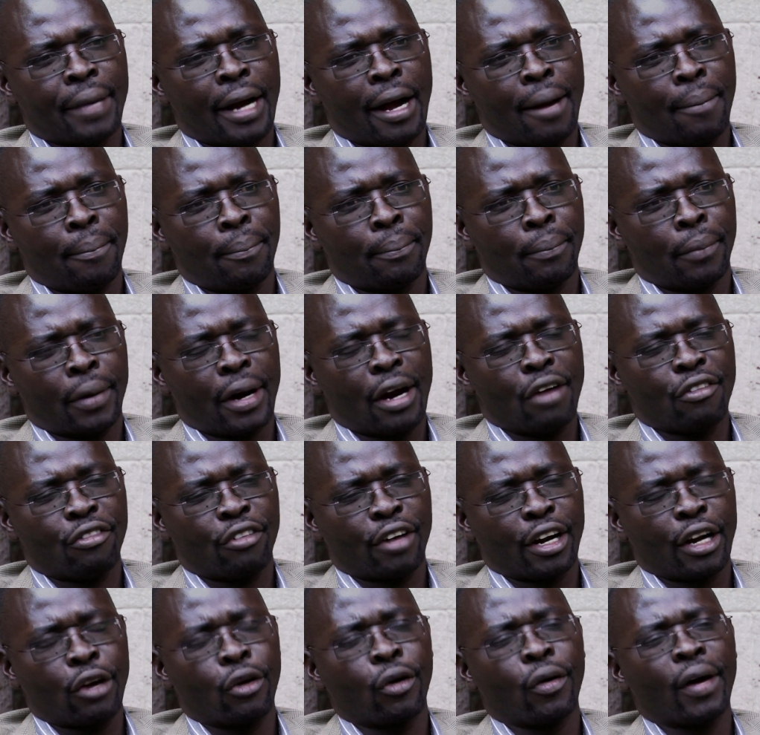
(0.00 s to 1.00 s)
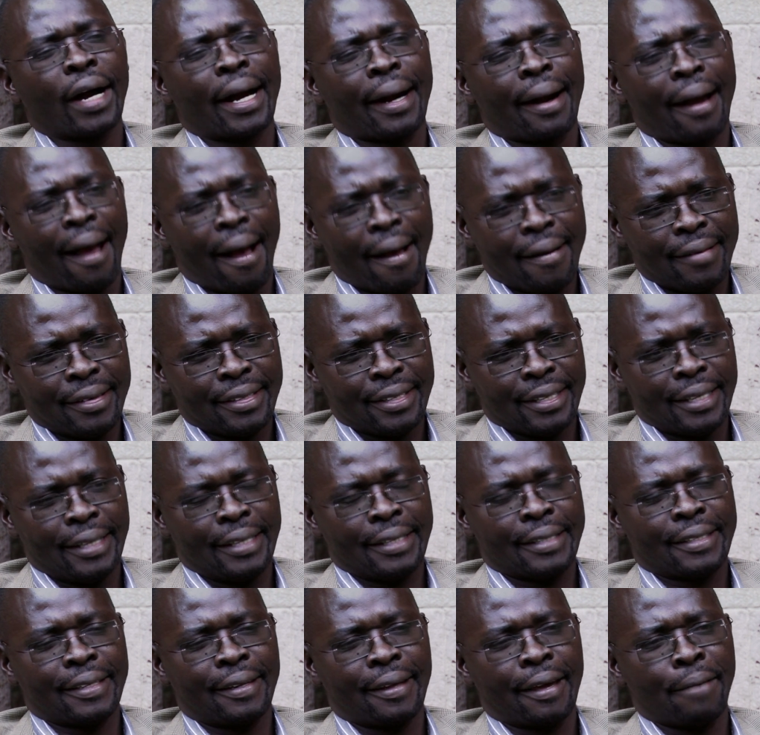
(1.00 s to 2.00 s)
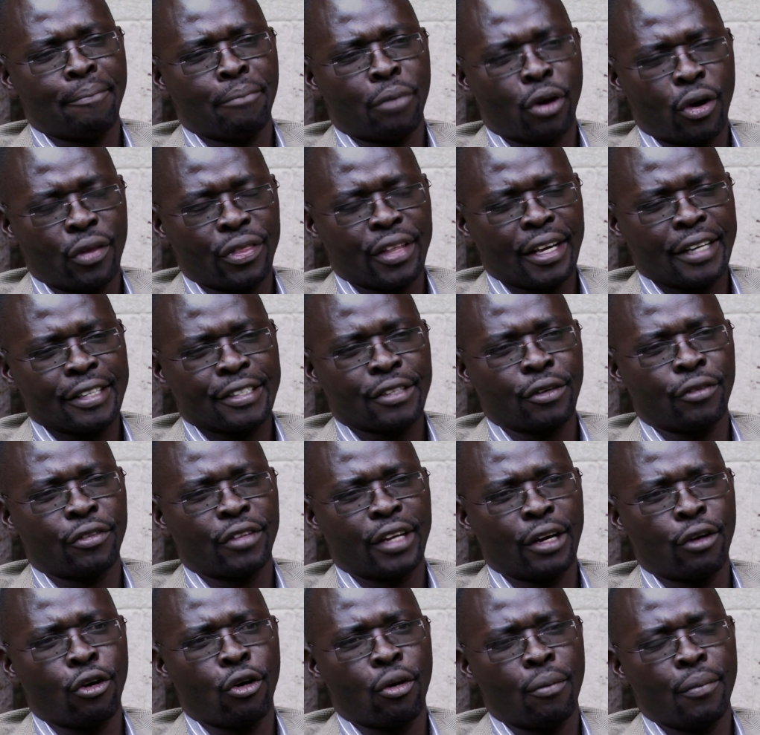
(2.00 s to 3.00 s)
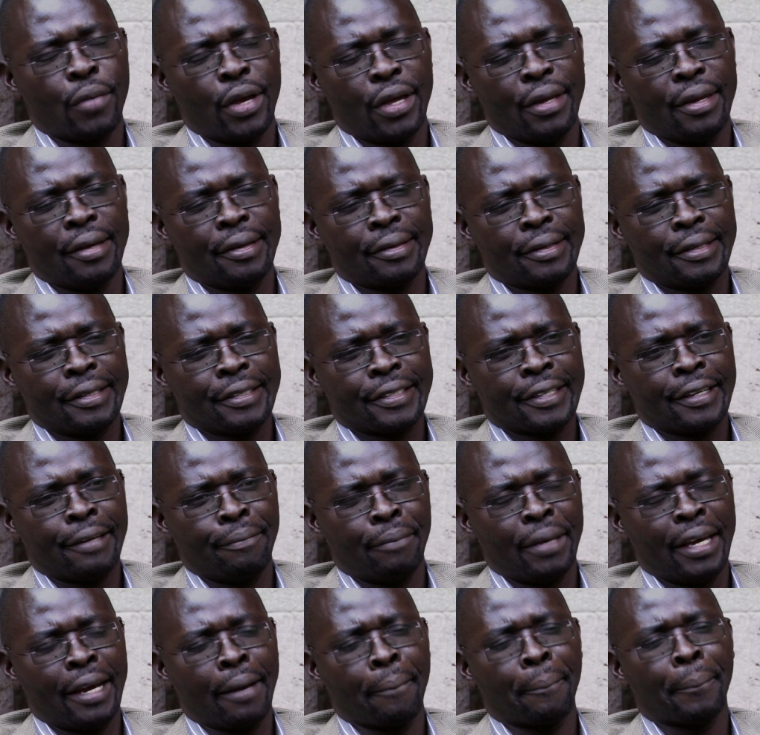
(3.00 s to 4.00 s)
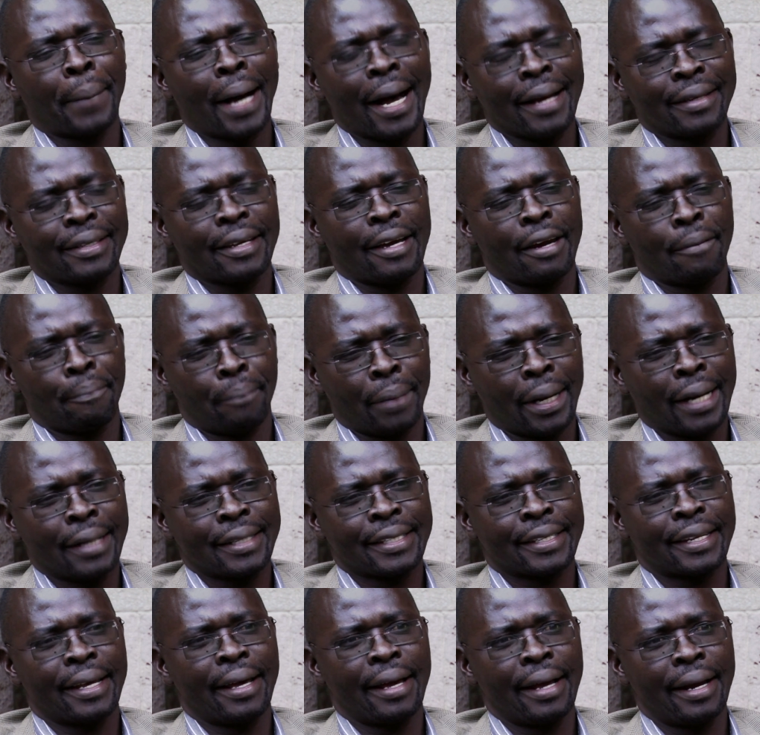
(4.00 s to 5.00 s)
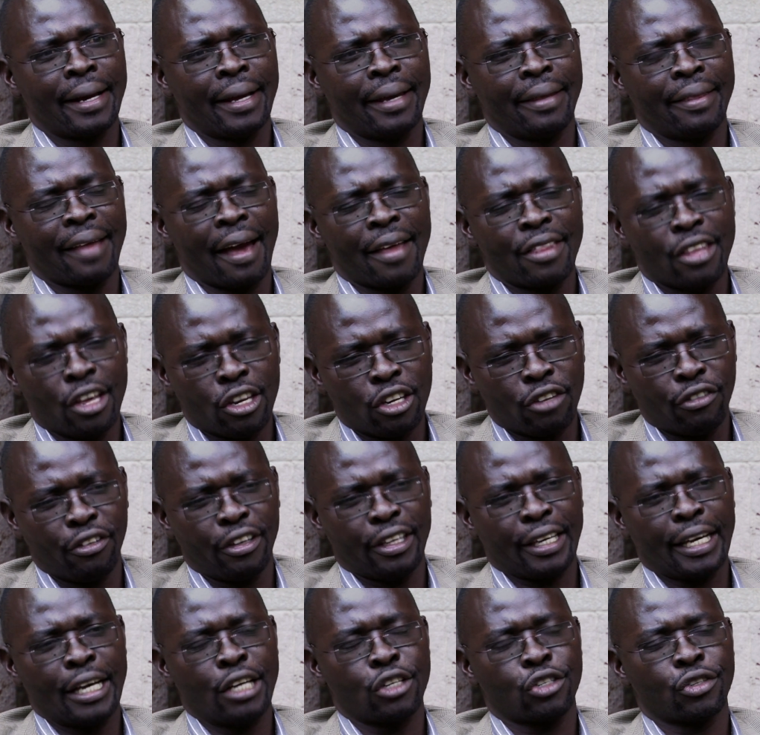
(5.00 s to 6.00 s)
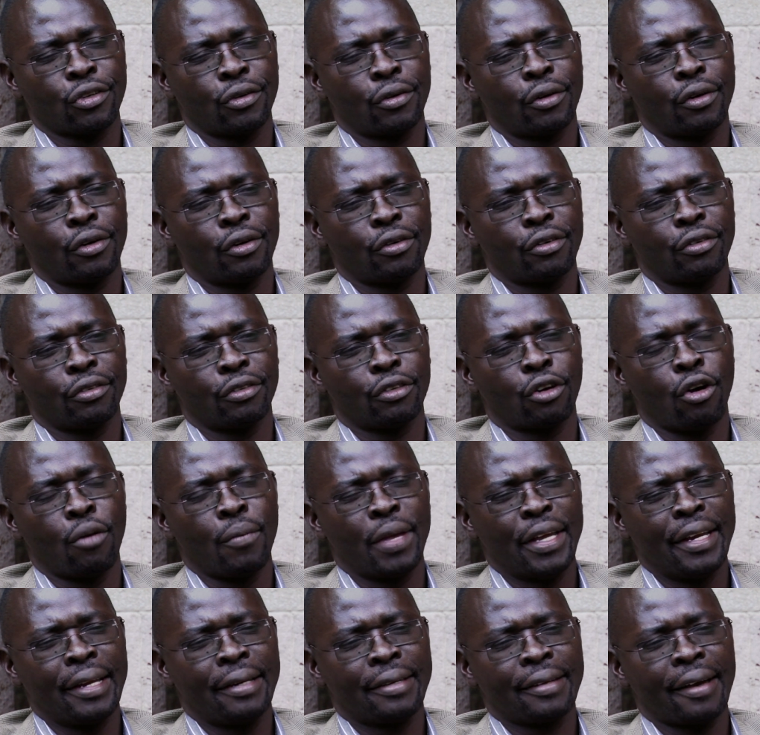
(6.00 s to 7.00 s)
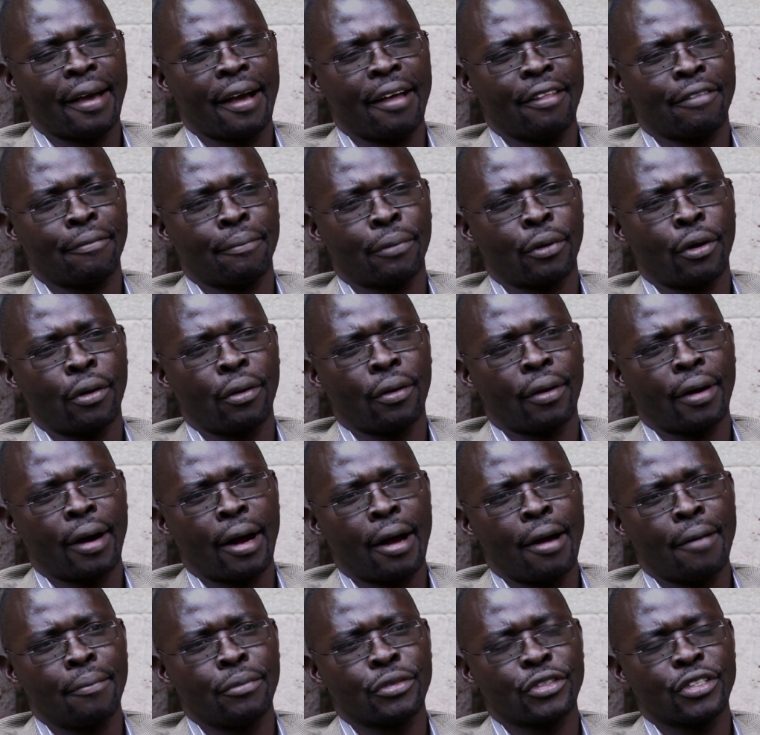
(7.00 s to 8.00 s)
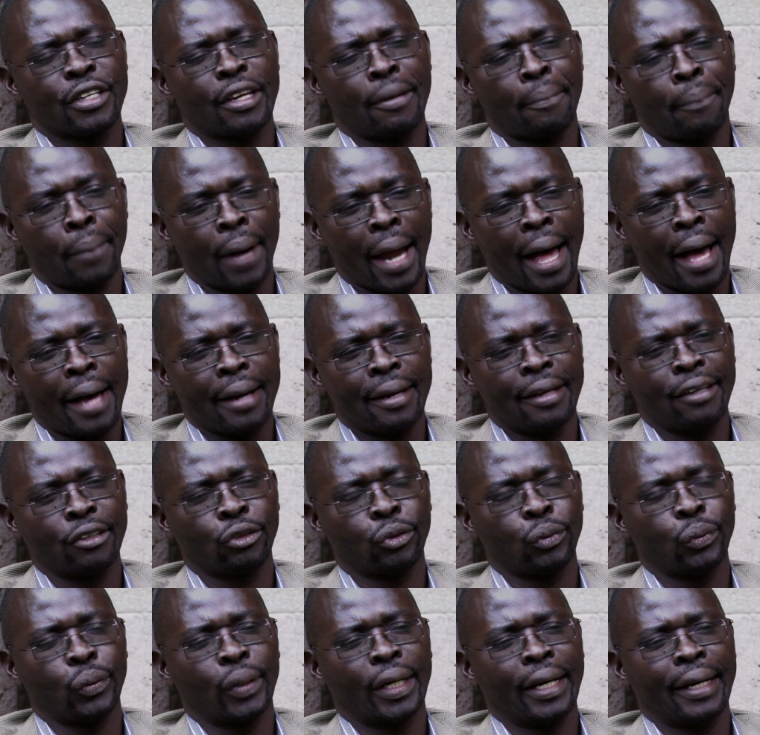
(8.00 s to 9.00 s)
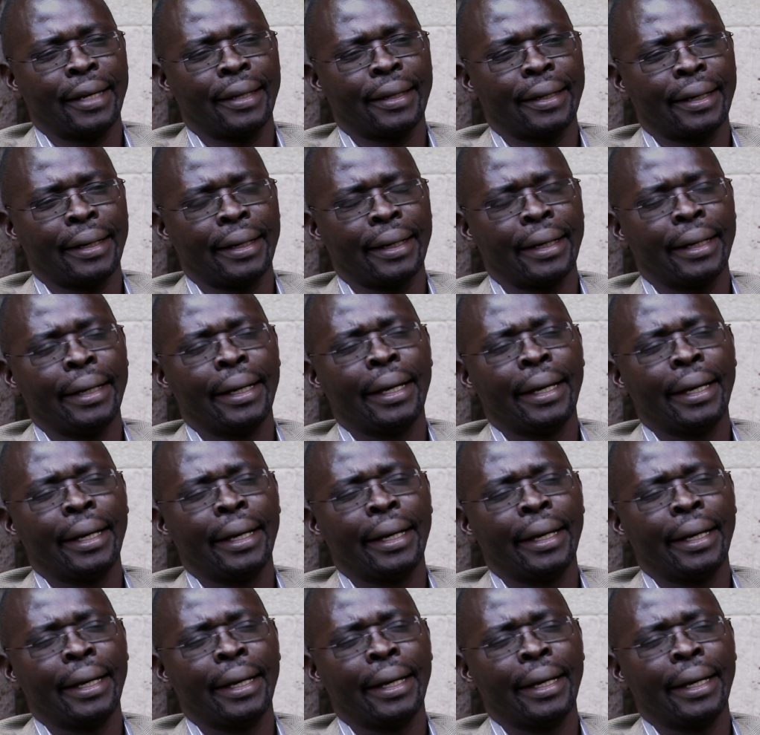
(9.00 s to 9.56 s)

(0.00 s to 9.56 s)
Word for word: um, AMREF recognizes the importance of the communities in being part and parcel in the identification of community health programs, in planning together,